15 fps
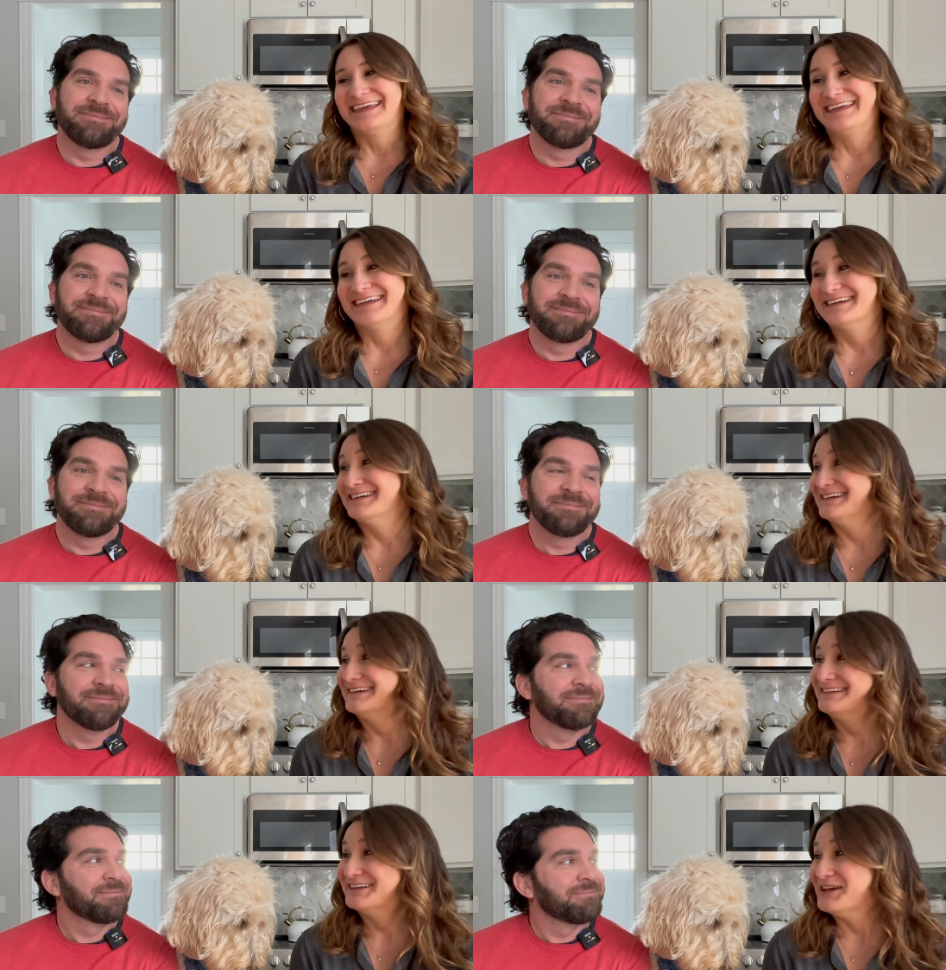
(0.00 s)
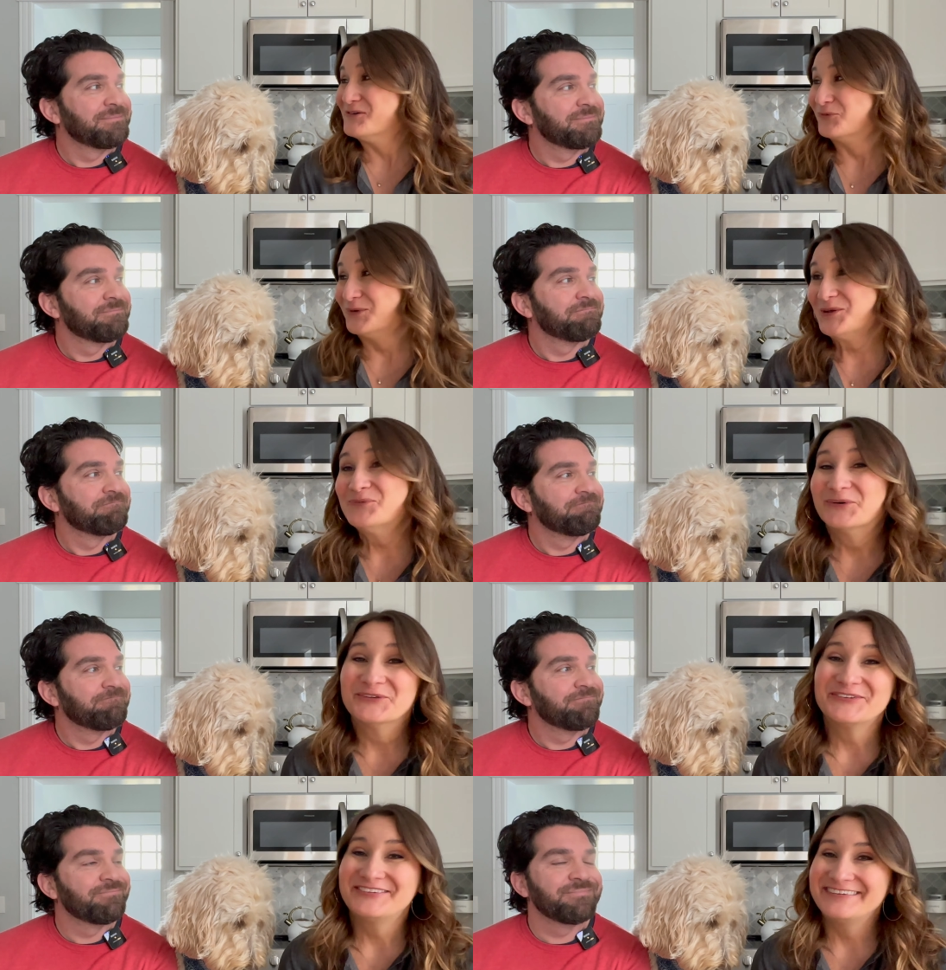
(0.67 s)
Speaker 1: and we
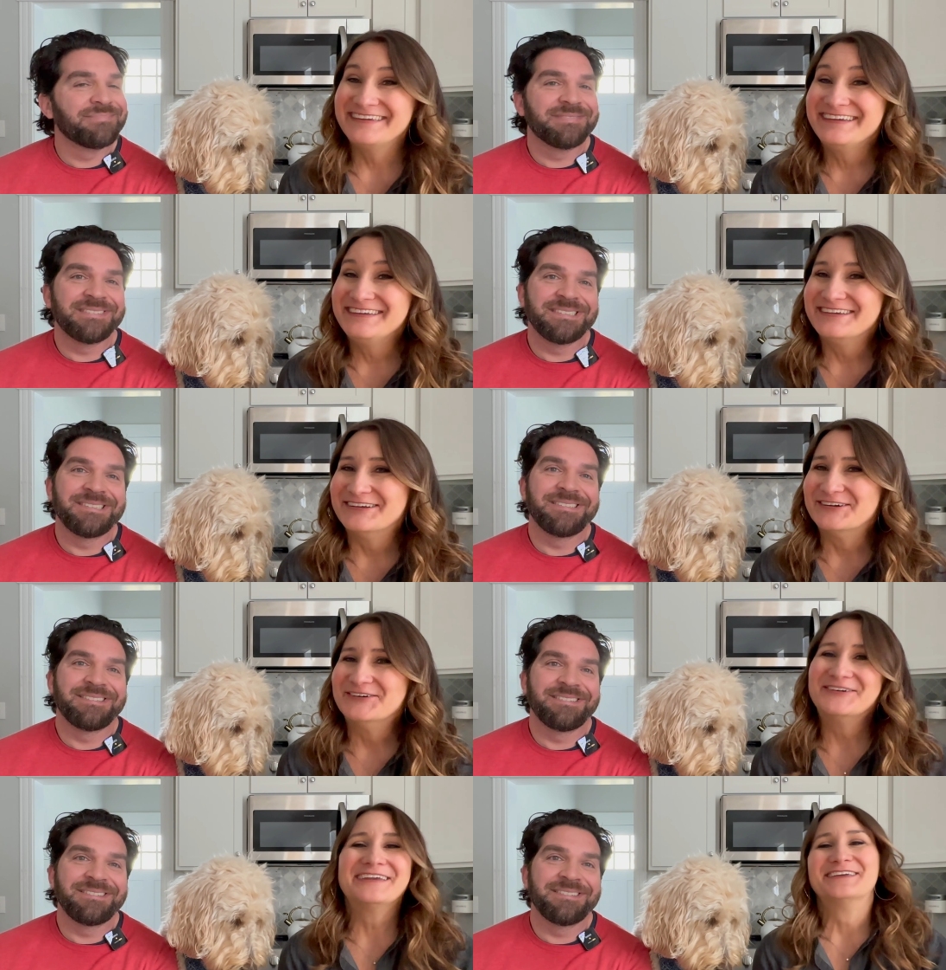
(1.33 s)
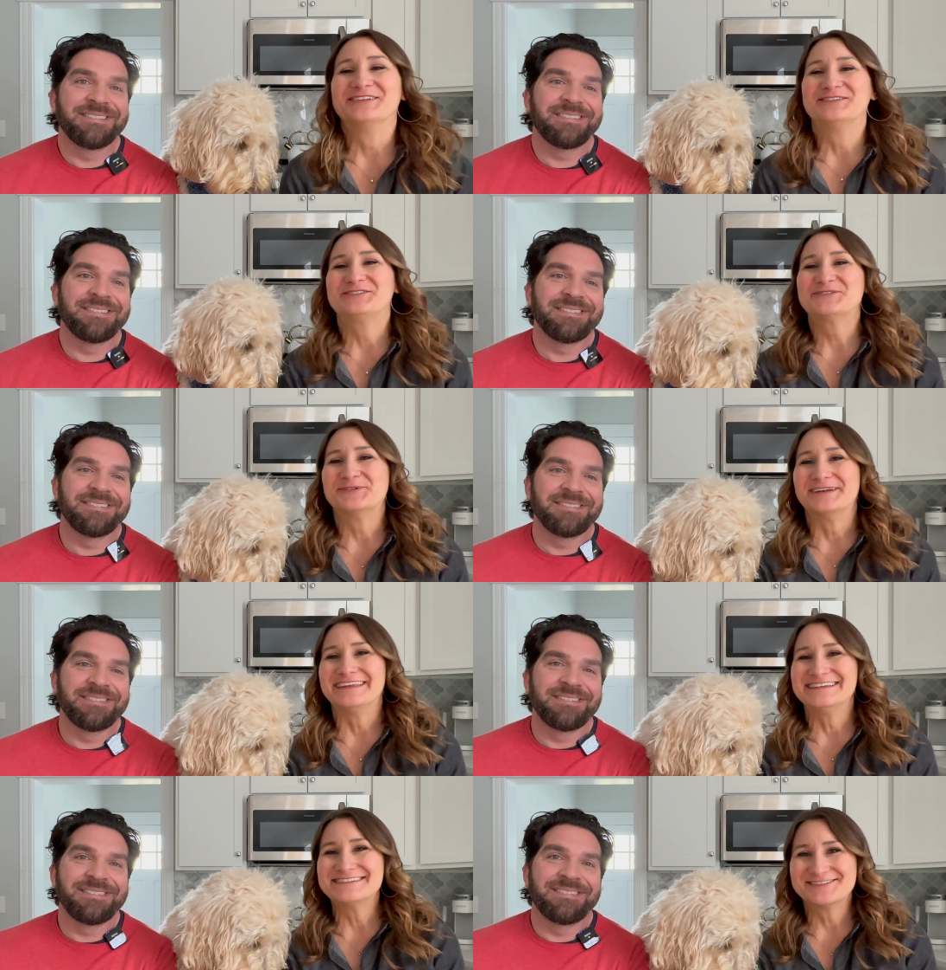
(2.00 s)
will see you in
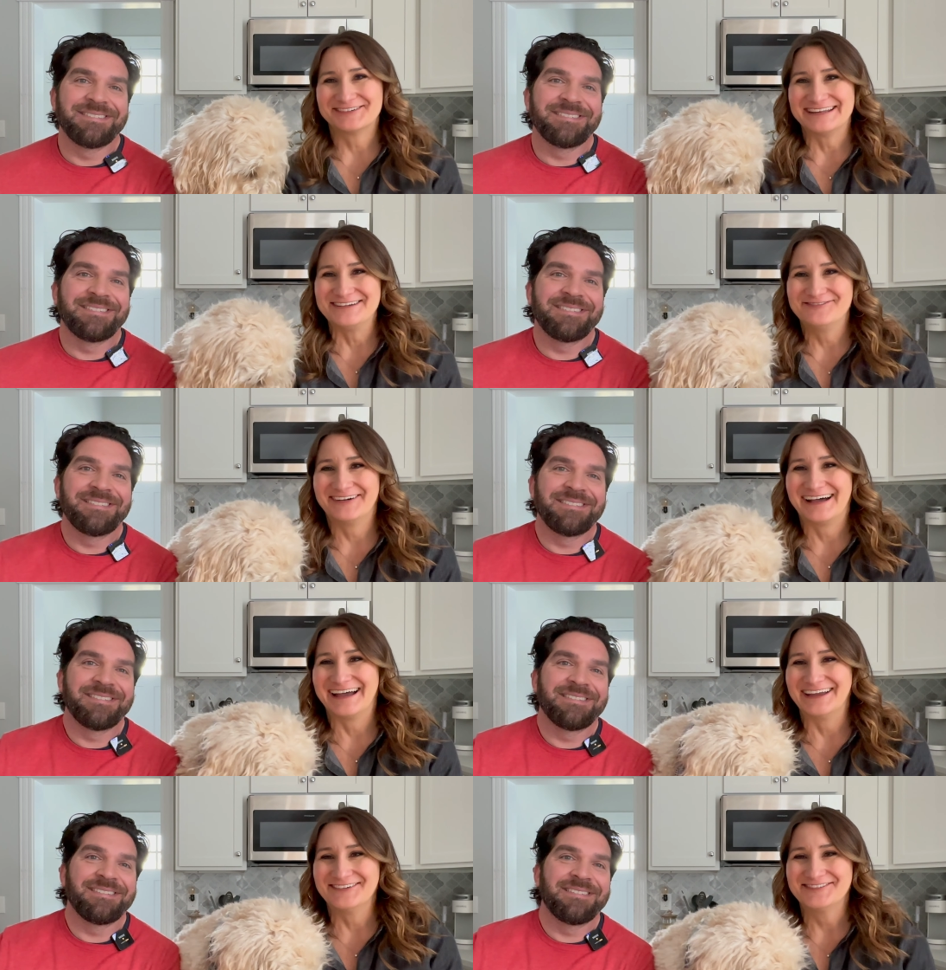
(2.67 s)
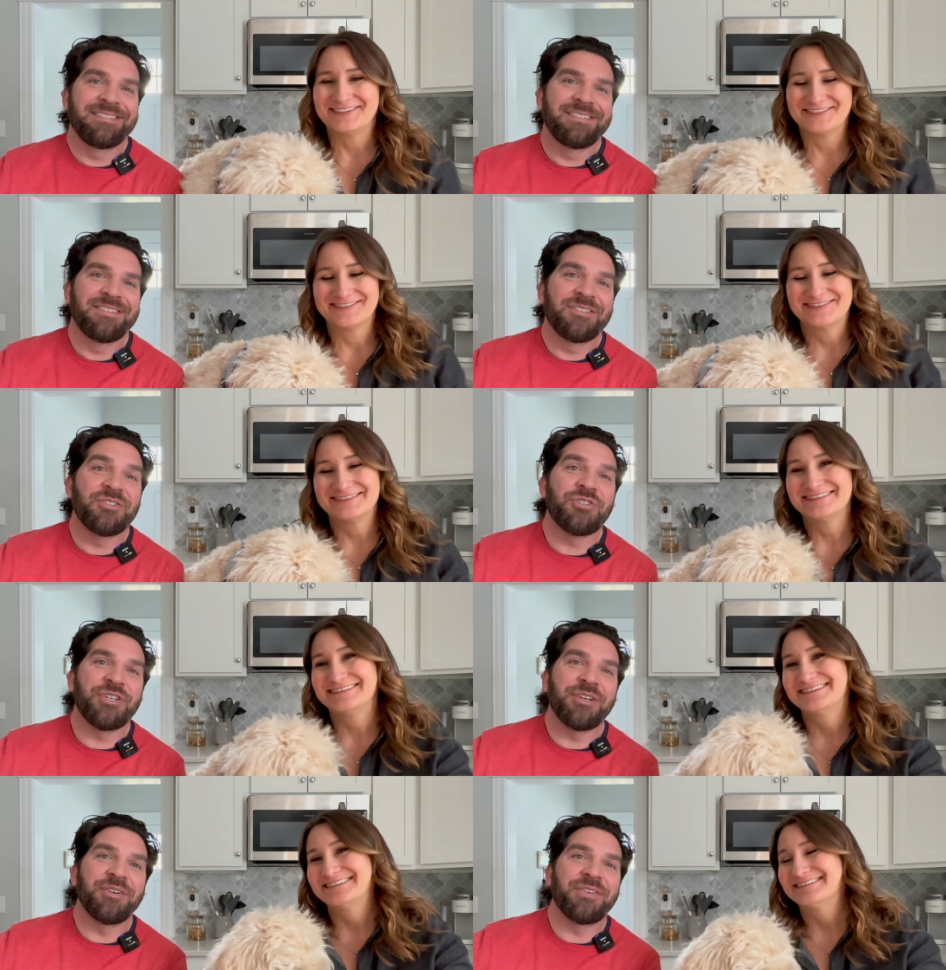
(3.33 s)
2025.
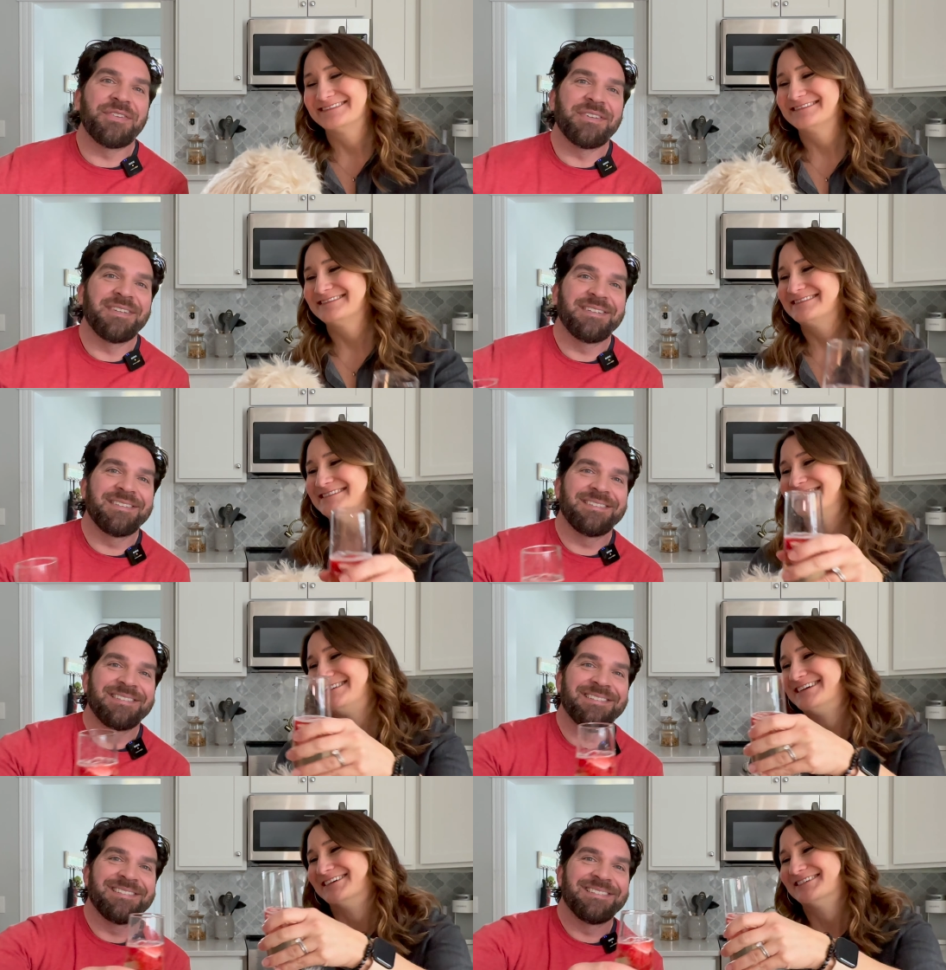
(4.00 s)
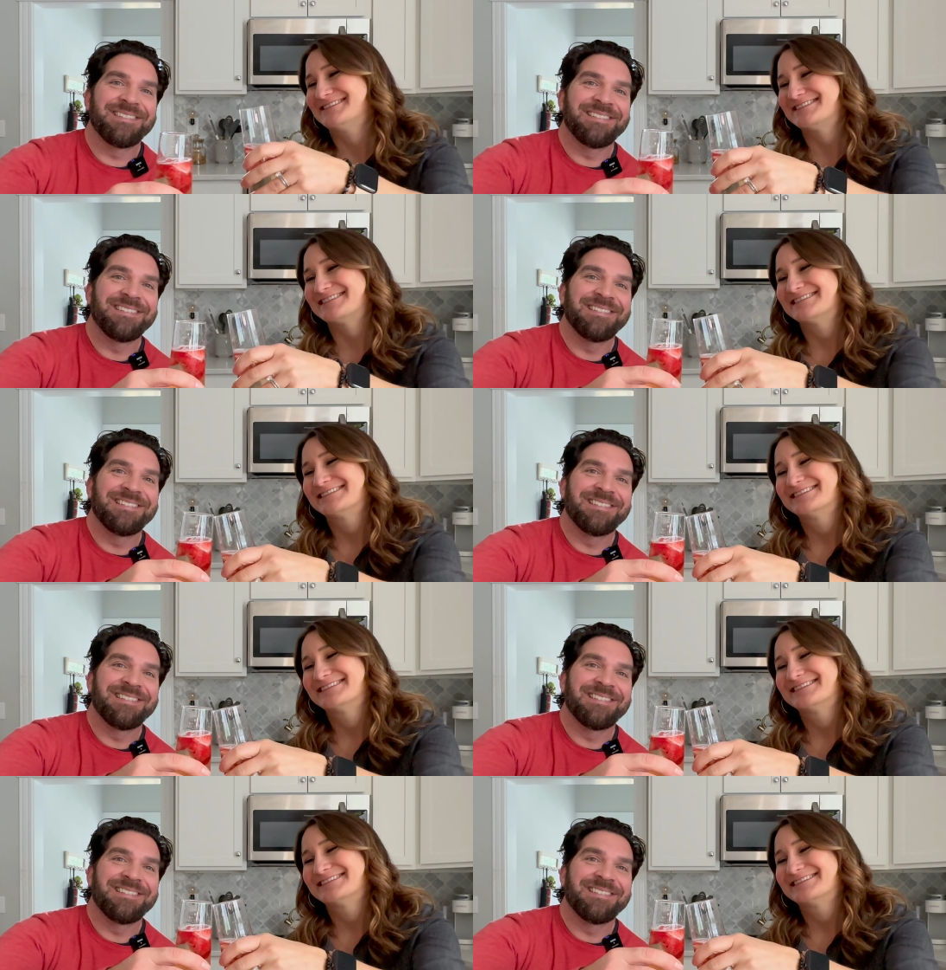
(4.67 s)
Speaker 2: Cheers.
Speaker 1: Cheers.